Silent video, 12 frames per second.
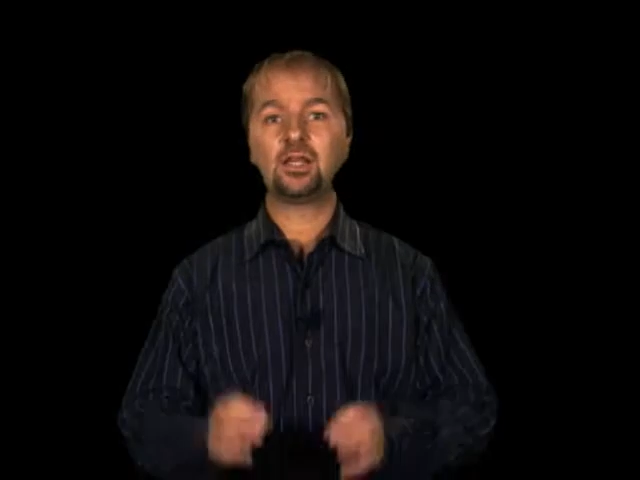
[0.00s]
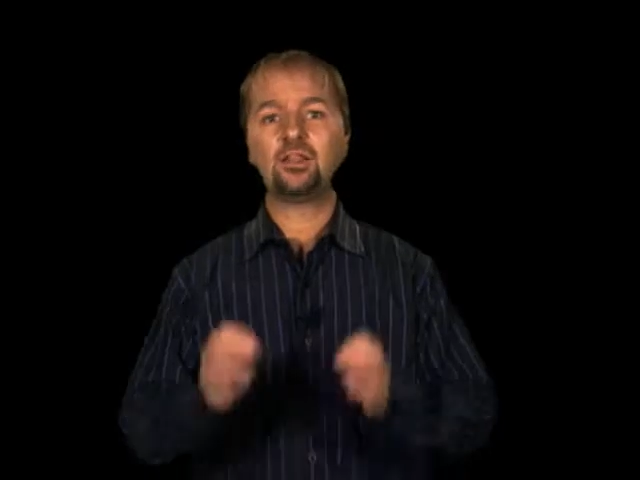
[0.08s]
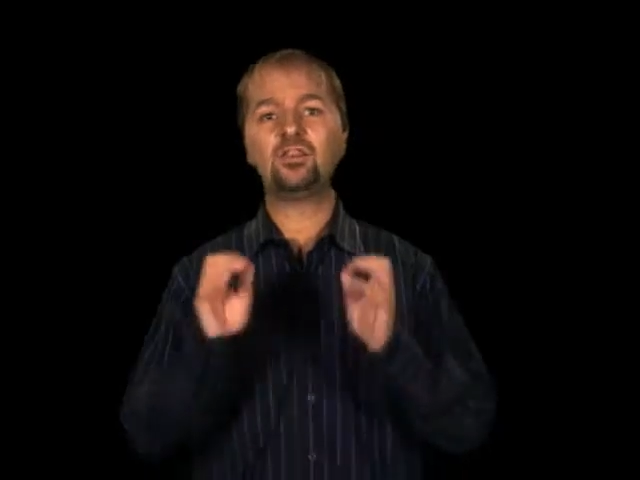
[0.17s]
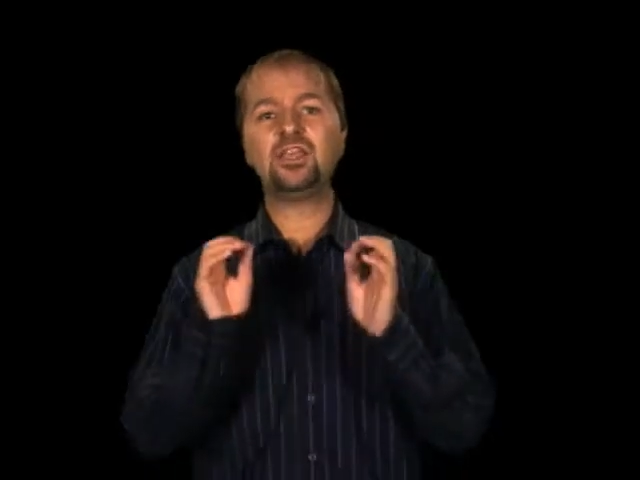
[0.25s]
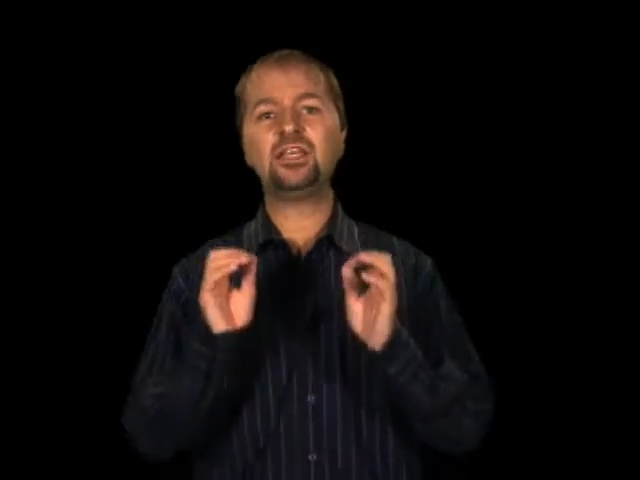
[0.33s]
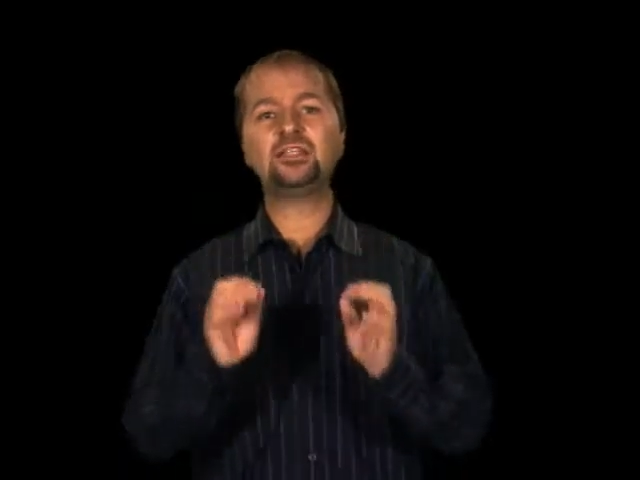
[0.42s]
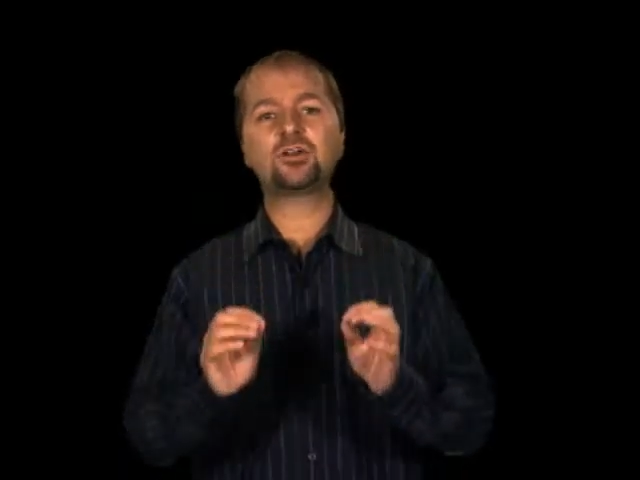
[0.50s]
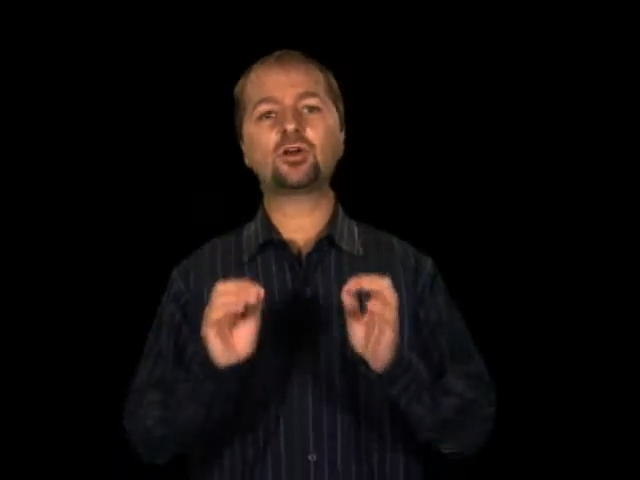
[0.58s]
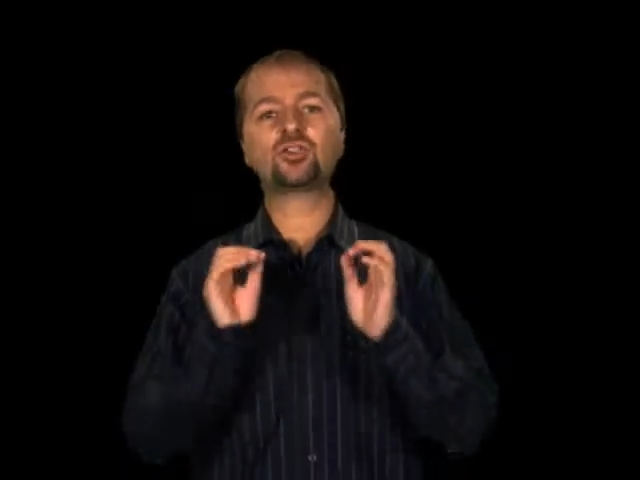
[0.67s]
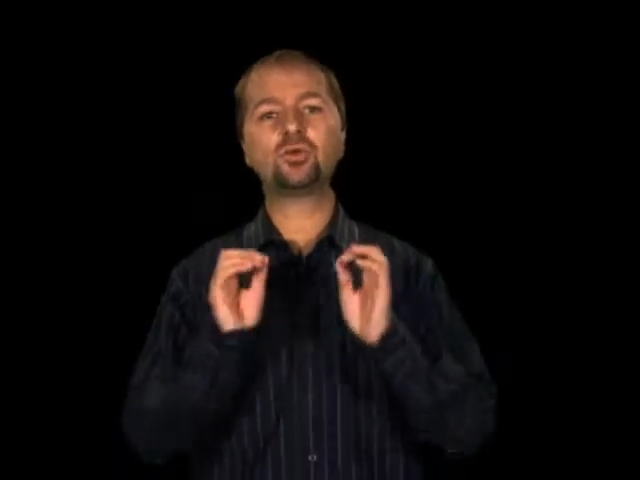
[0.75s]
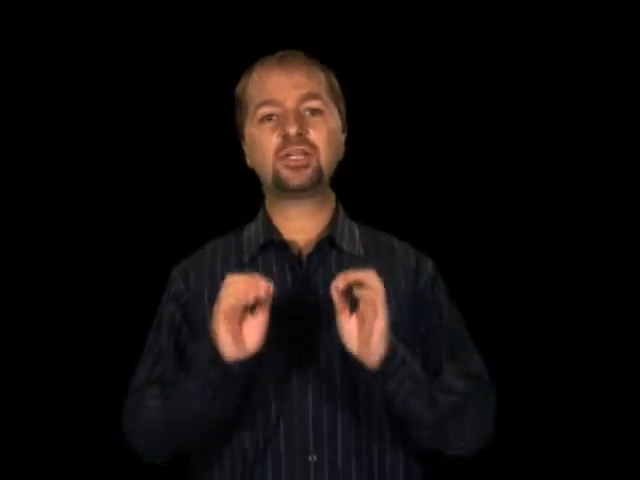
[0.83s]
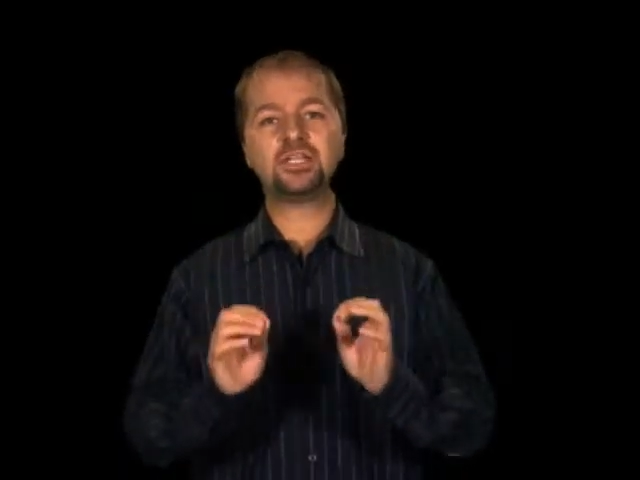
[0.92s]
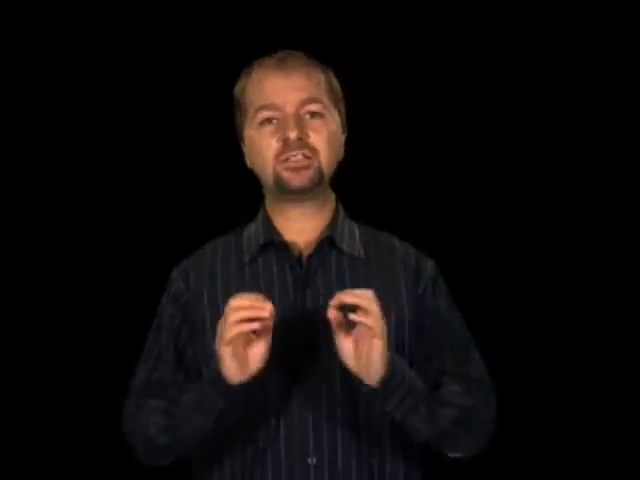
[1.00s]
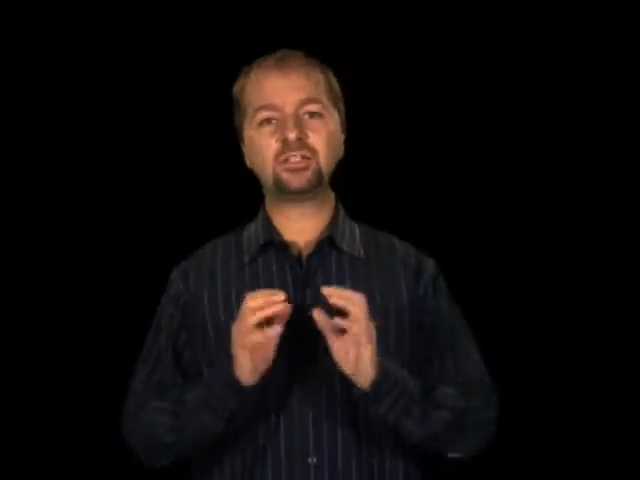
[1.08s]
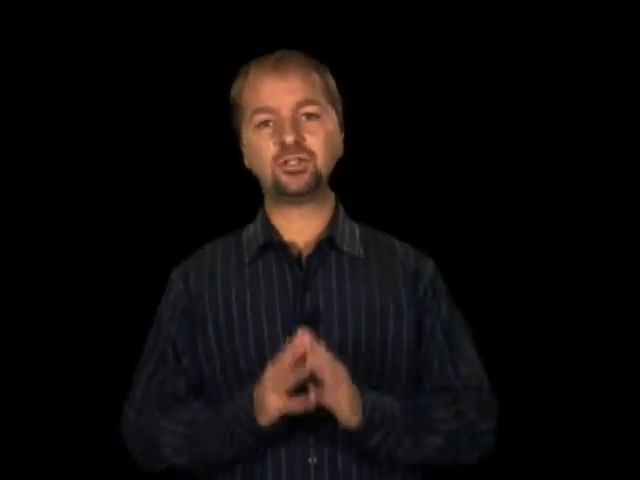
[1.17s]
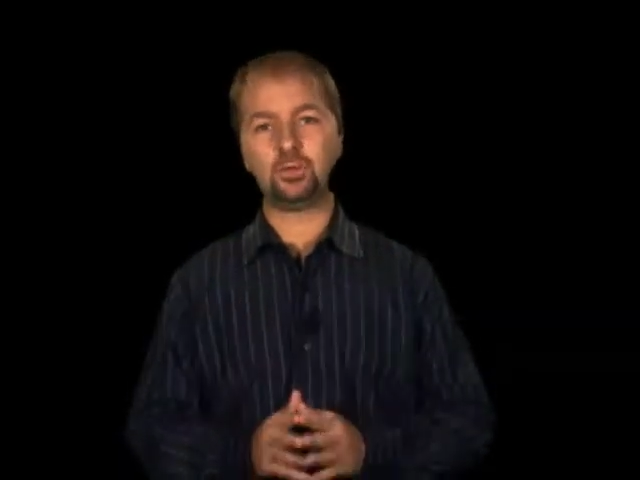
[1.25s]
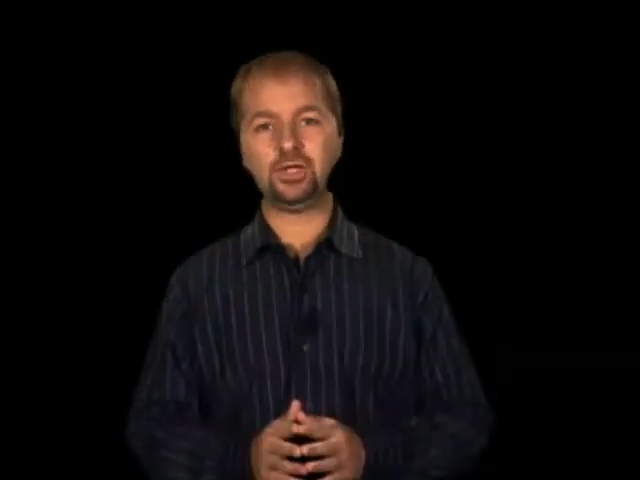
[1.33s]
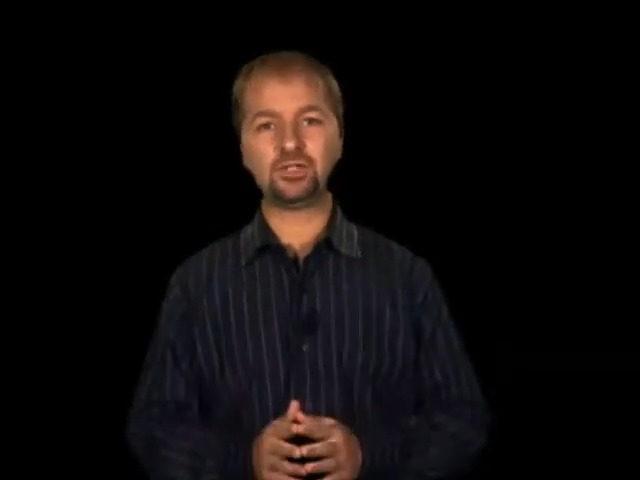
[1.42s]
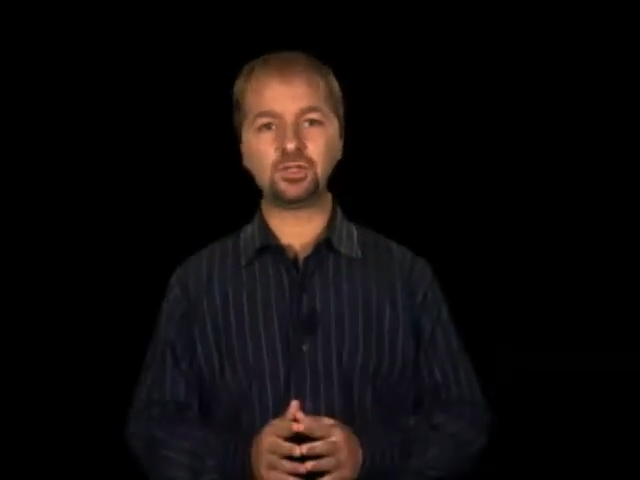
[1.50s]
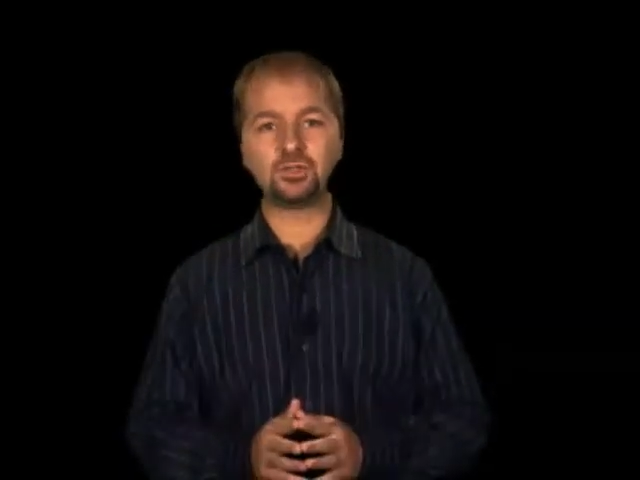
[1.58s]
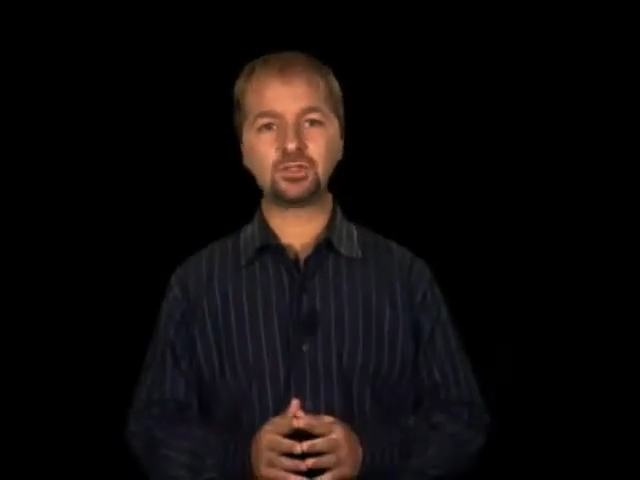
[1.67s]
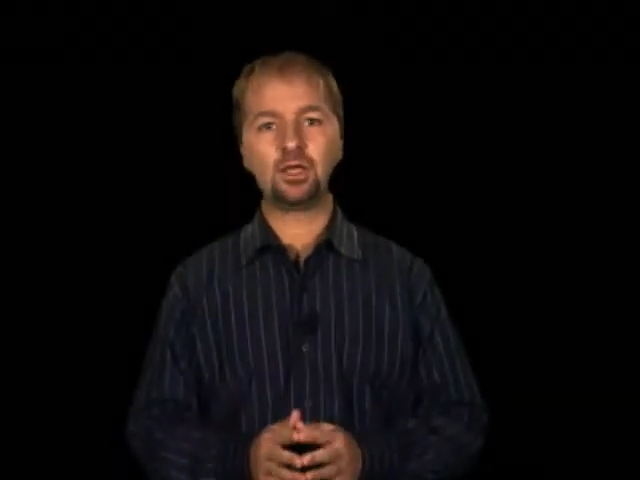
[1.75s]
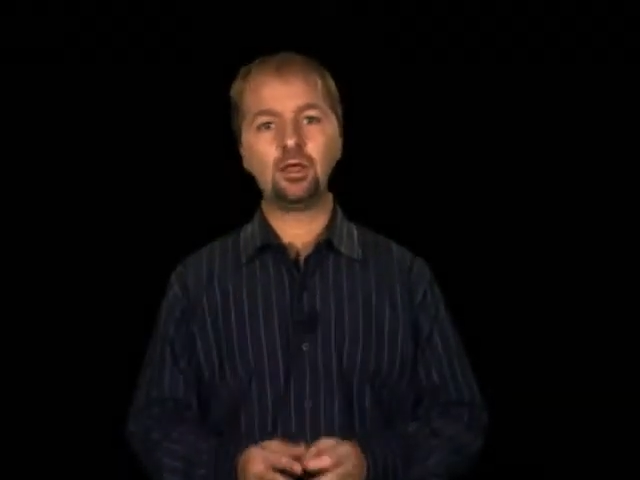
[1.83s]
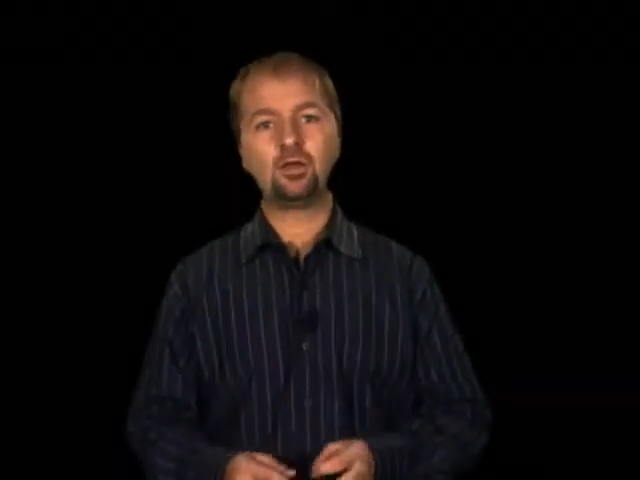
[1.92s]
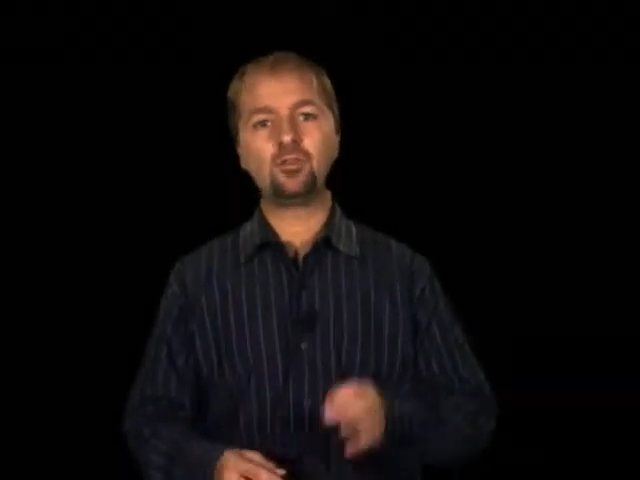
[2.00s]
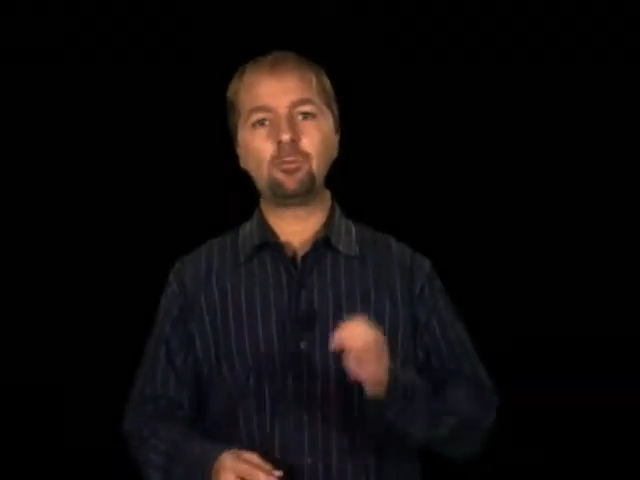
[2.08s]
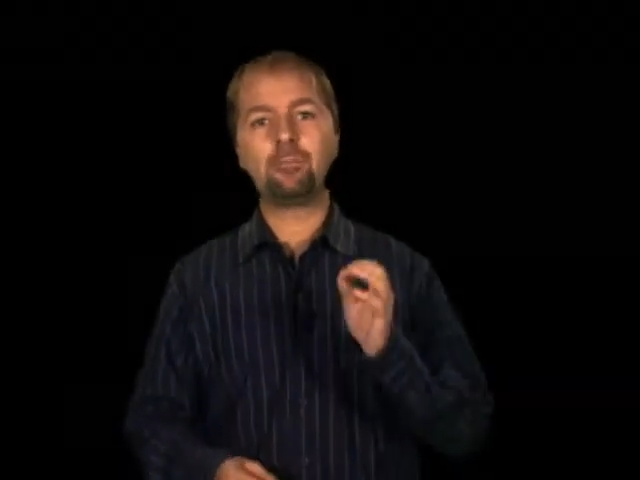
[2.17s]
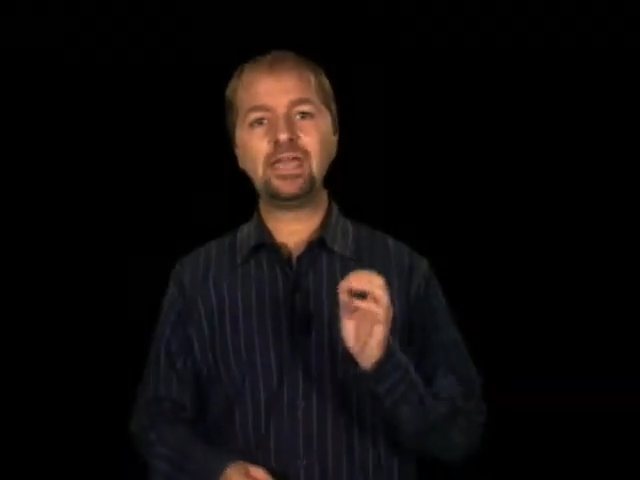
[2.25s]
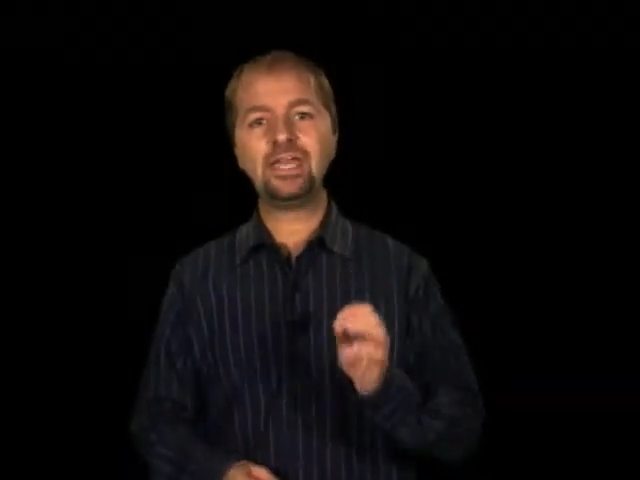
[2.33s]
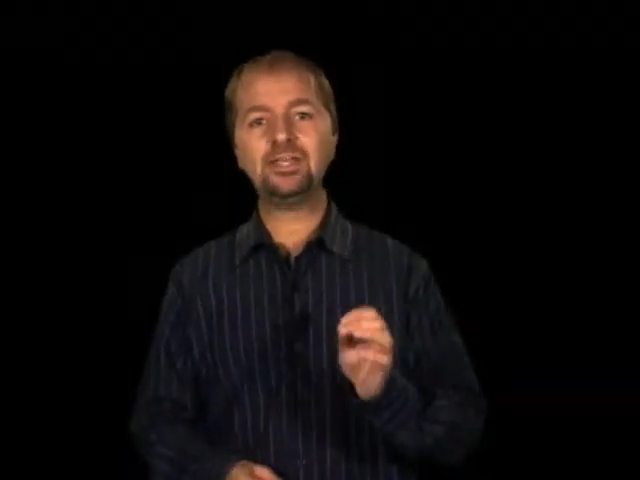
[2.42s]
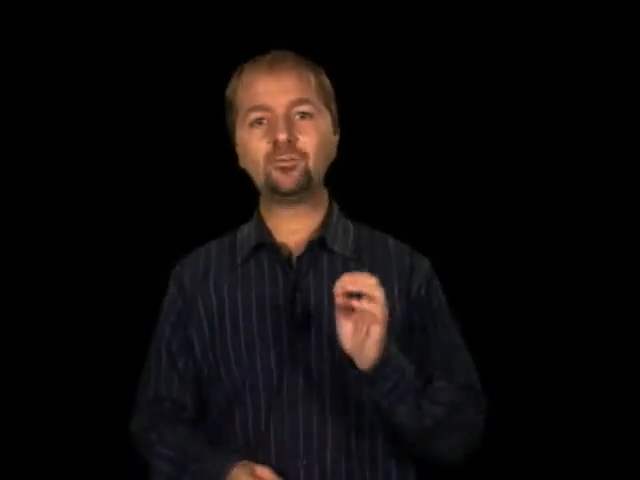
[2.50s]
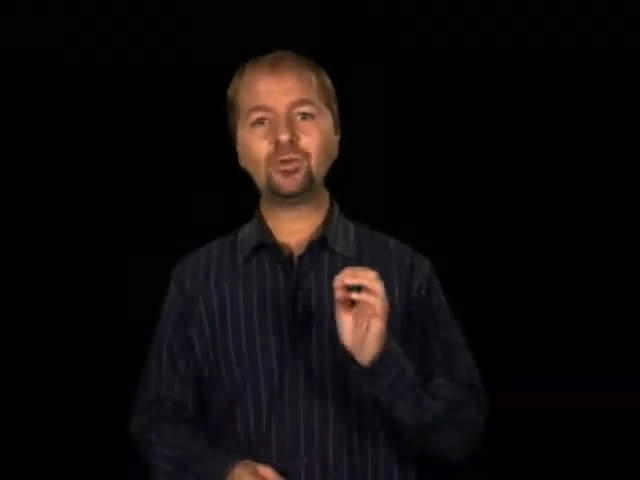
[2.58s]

These are tricky situations. The main